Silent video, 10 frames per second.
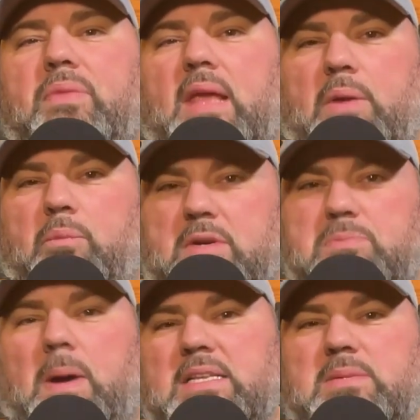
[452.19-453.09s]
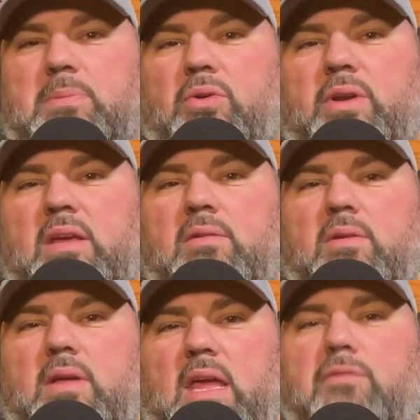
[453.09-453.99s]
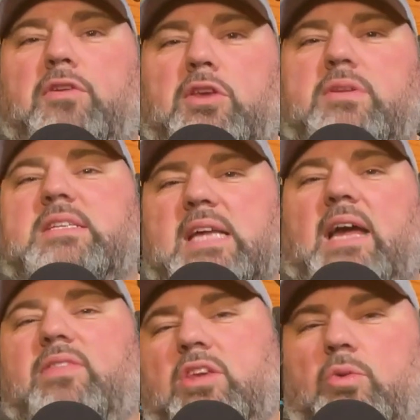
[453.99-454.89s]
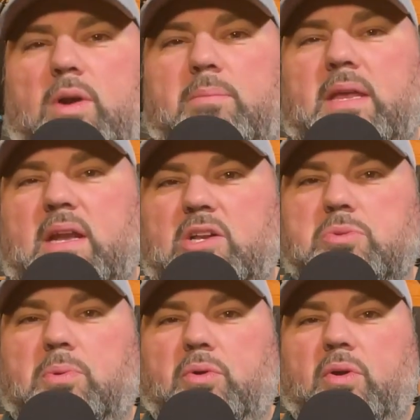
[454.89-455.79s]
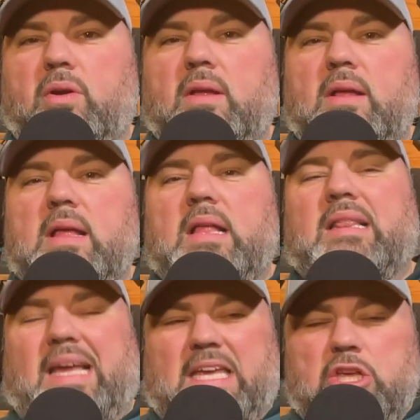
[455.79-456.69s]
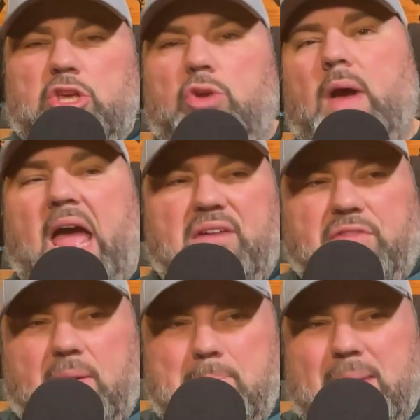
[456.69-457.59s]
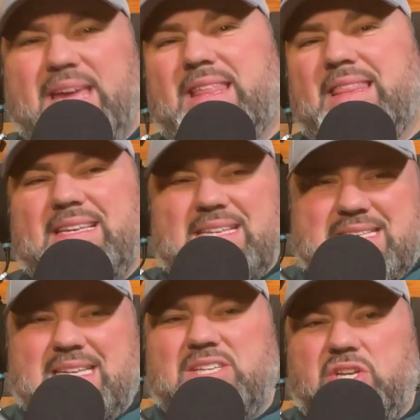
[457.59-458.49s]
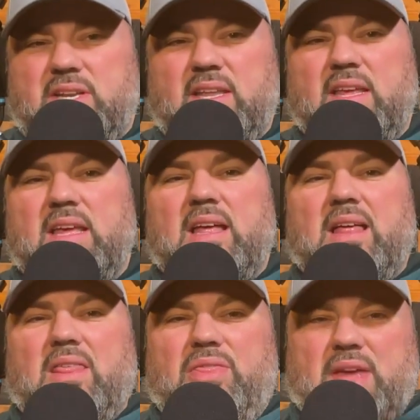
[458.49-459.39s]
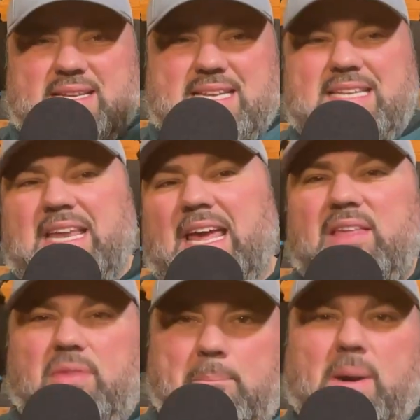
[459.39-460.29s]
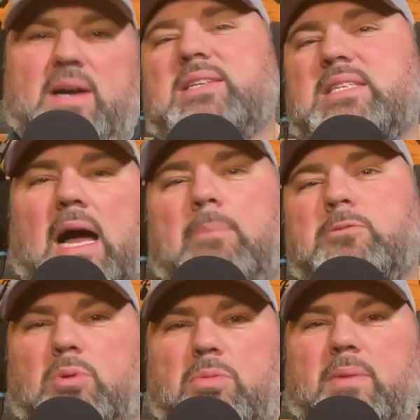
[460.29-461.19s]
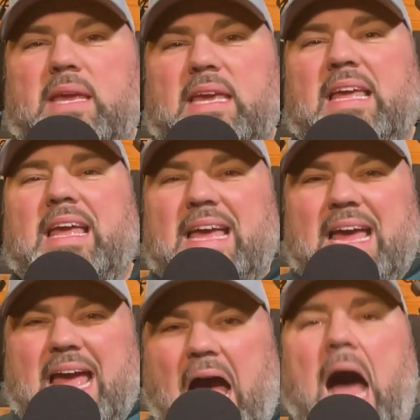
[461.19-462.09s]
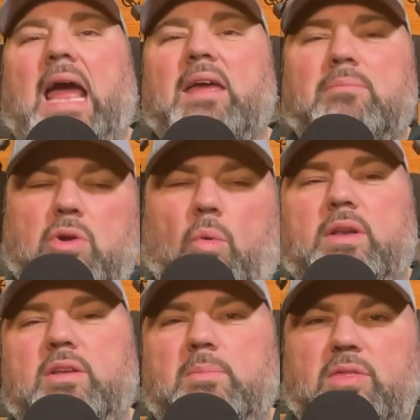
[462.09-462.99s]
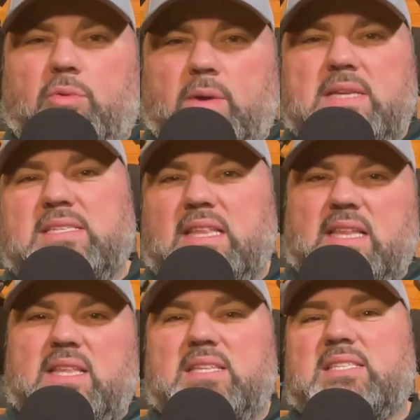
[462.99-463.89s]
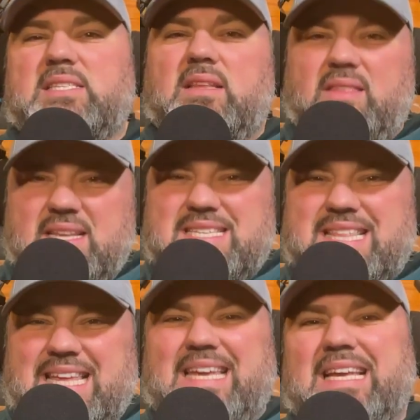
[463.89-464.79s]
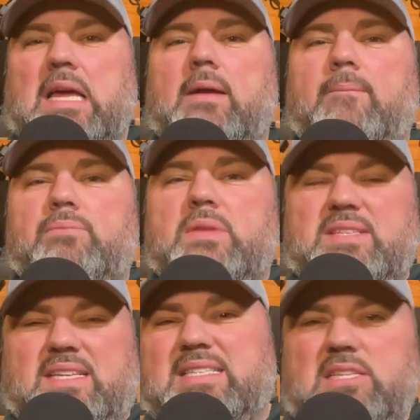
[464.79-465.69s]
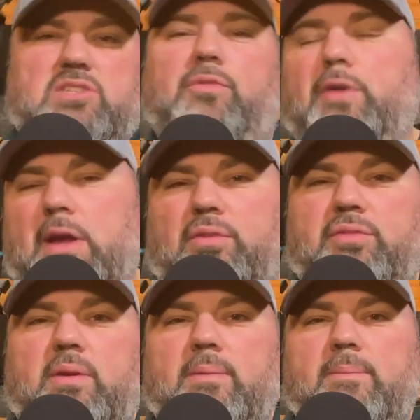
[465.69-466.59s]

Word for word: and responsibility if you decide that you want to be an entrepreneur. Like you have to make the decision that today the buck stops with me. I am going to be the reason that this this thing succeeds or fails.